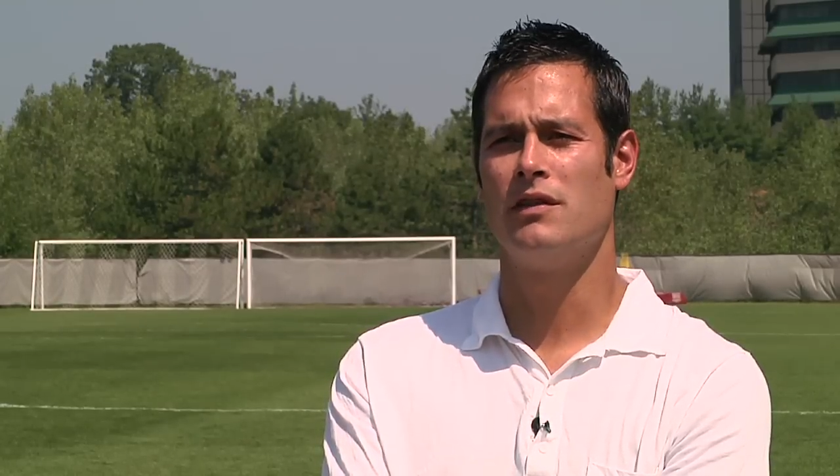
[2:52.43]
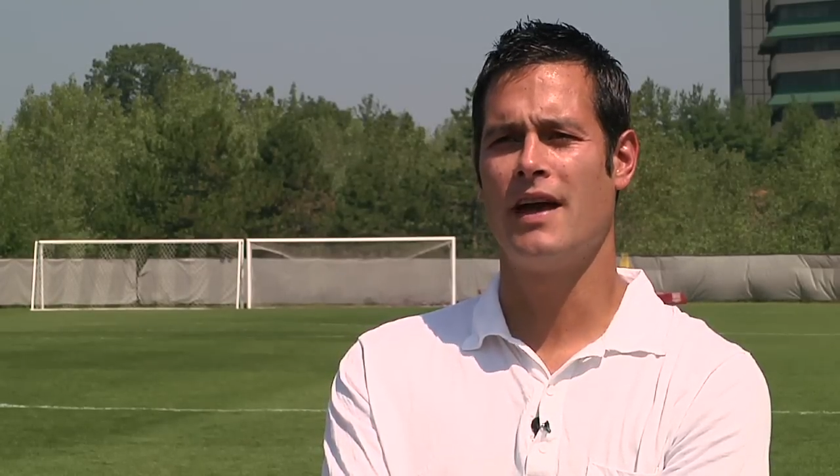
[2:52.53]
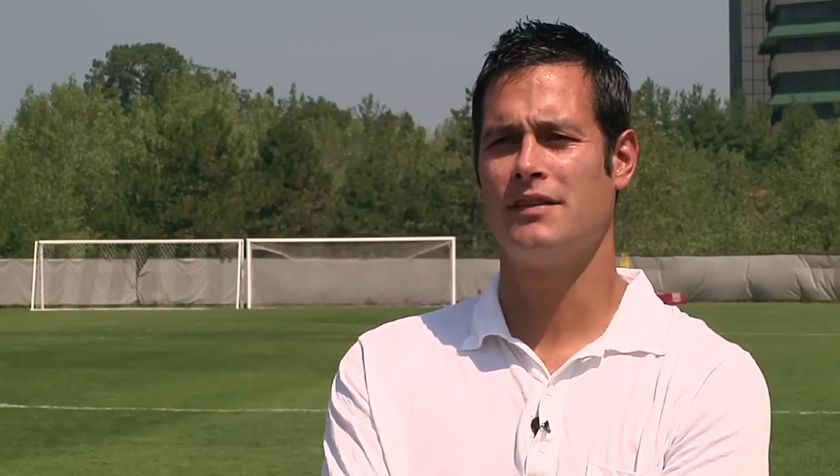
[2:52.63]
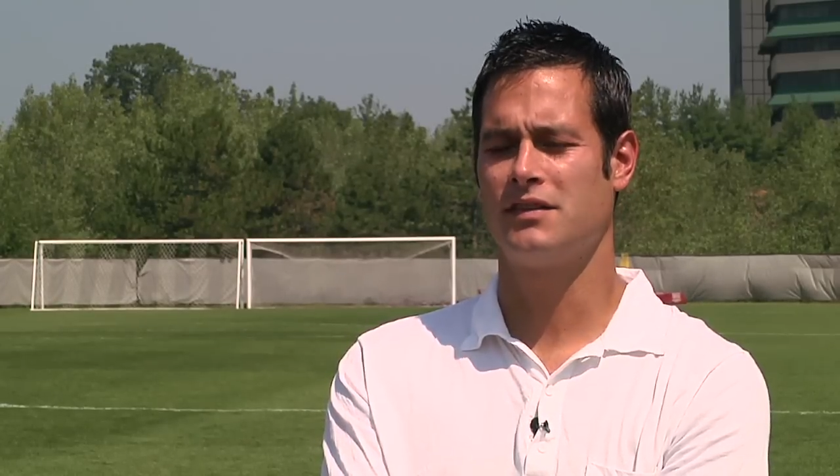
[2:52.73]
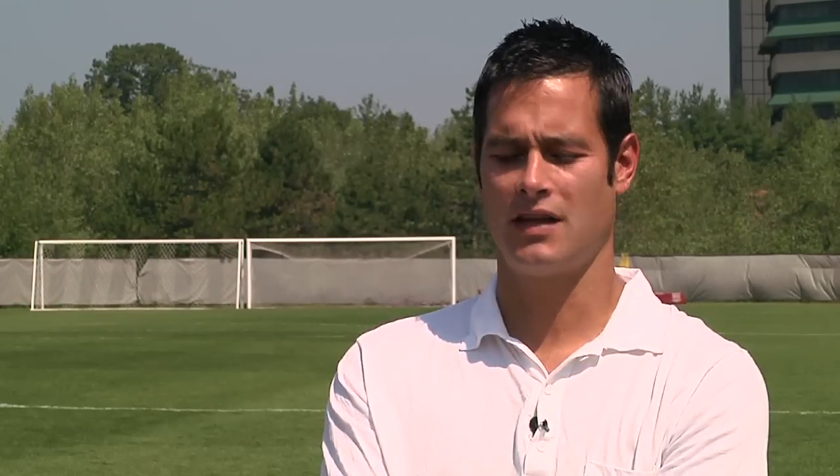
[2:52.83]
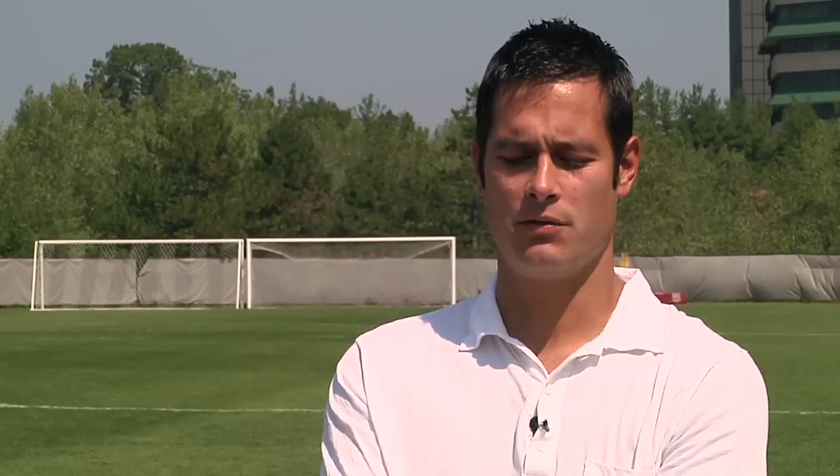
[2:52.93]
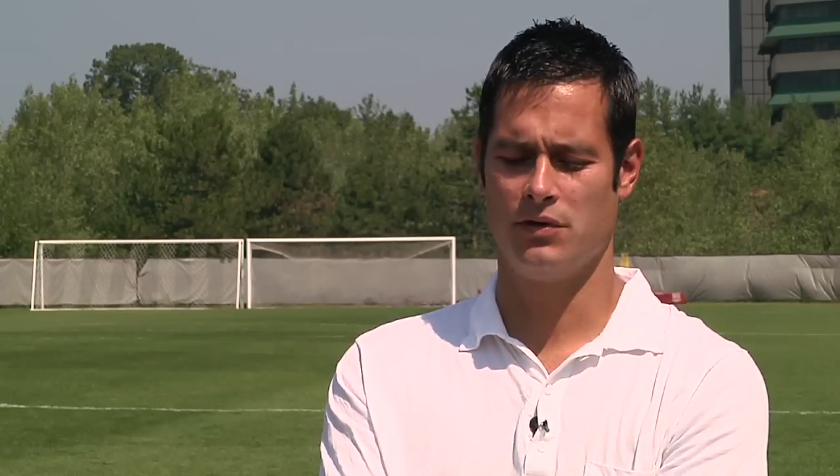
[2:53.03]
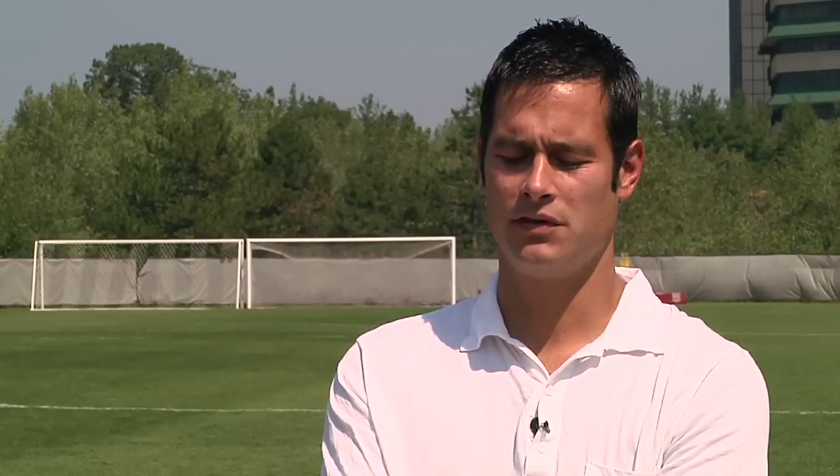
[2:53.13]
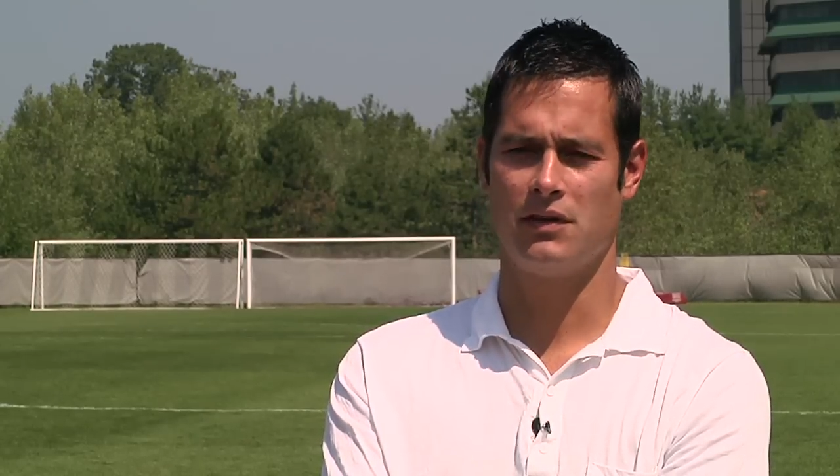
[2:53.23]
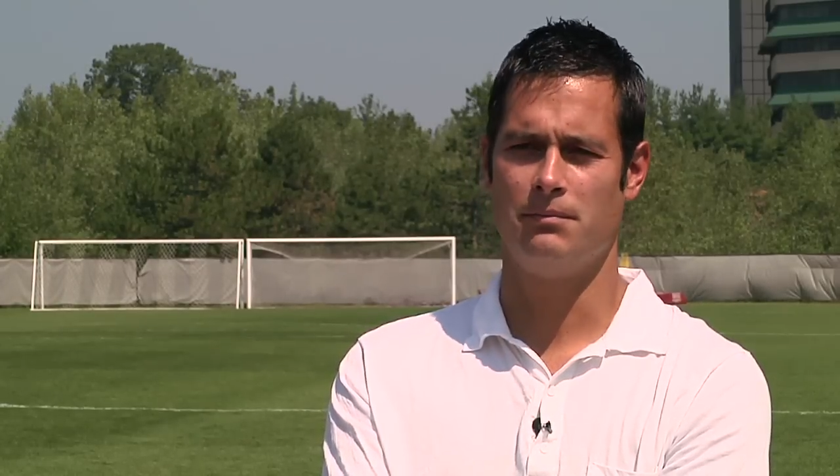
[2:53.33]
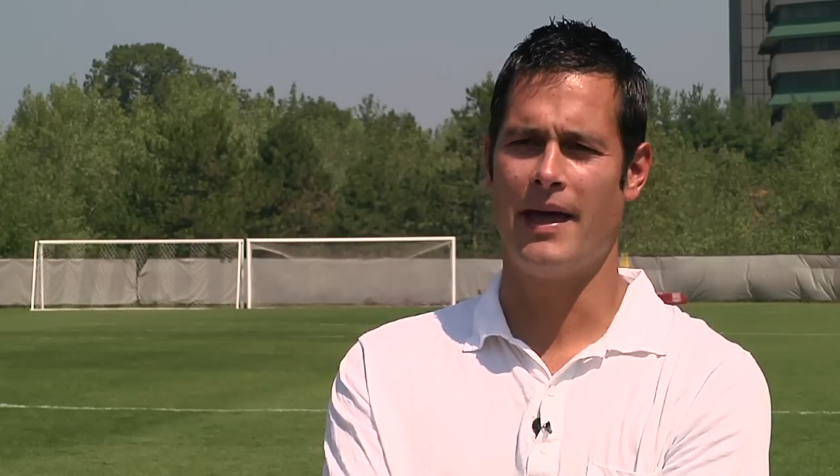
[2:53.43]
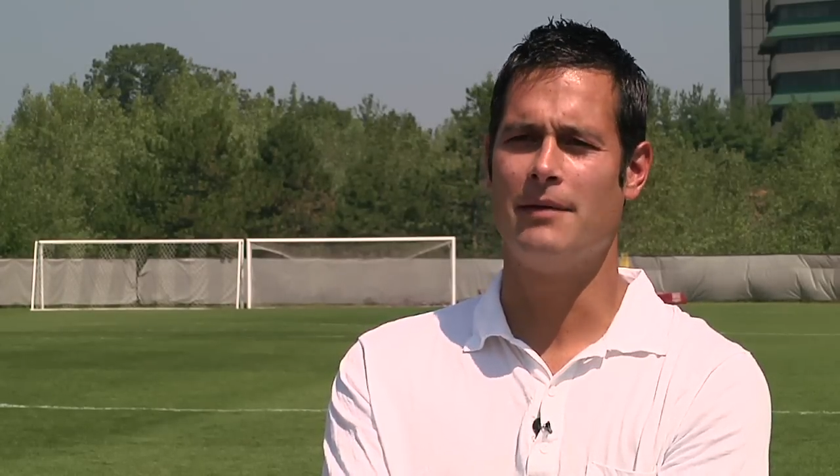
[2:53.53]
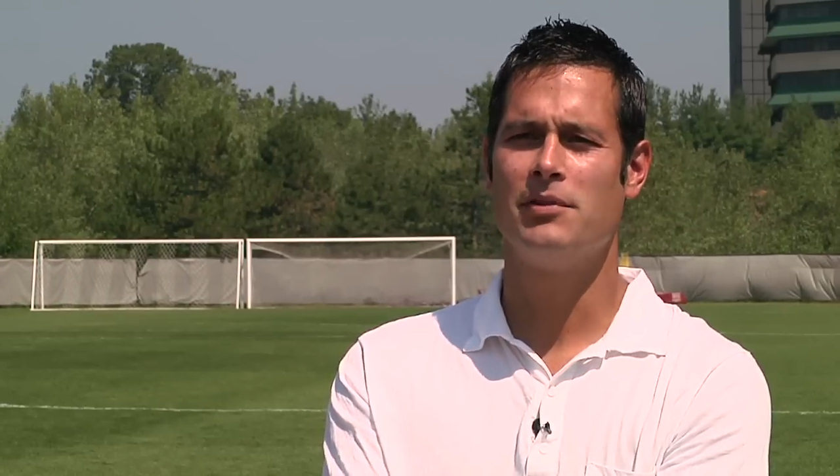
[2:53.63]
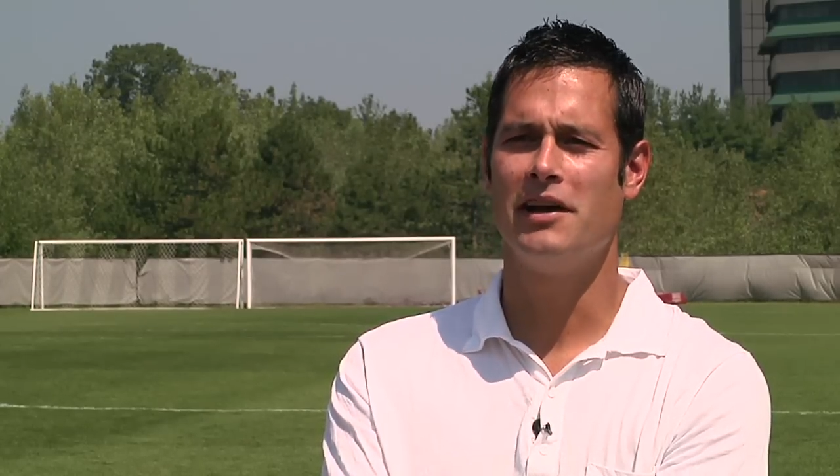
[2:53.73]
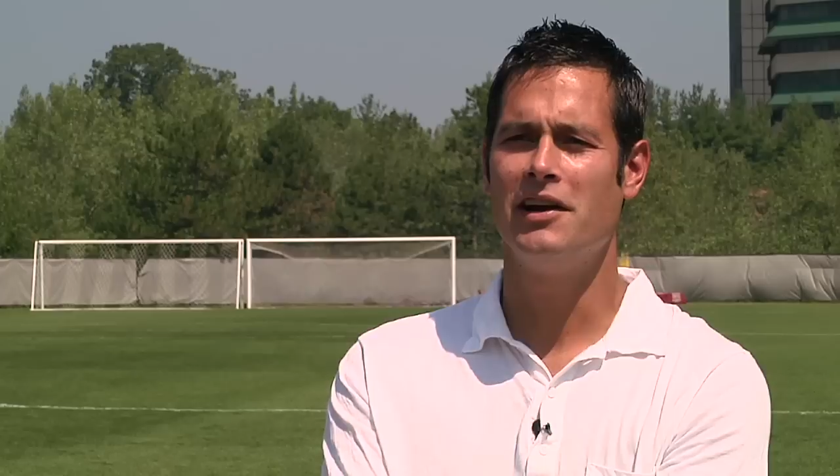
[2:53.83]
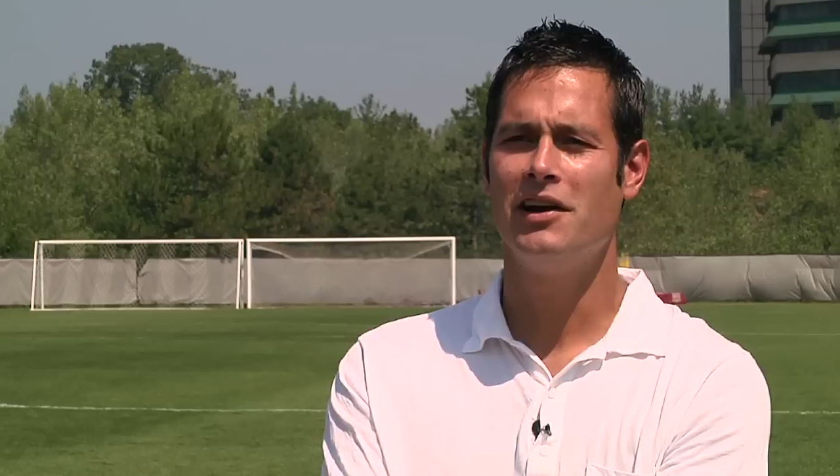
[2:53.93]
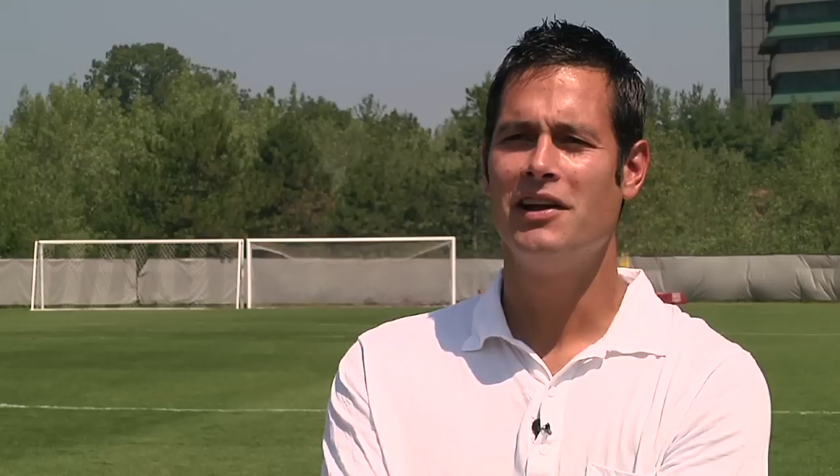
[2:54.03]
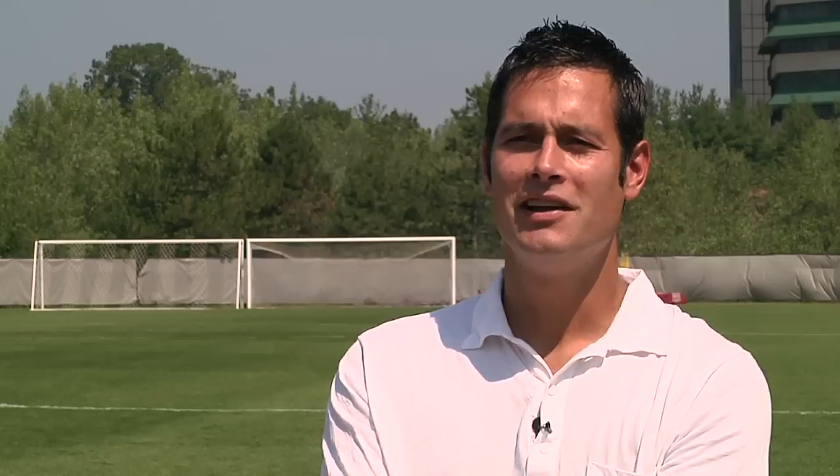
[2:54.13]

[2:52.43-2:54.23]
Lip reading: that's I was a bad player,